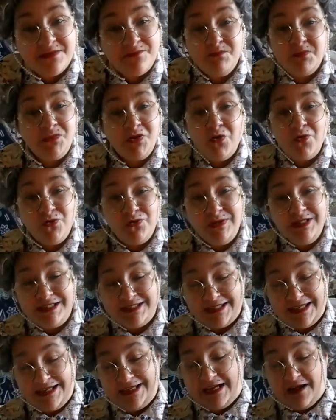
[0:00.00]
I'm not going
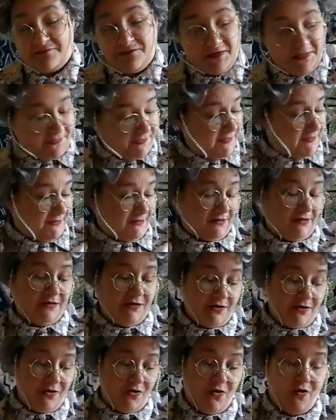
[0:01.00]
to take everything,
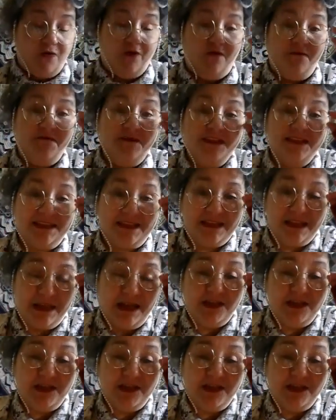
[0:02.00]
obviously.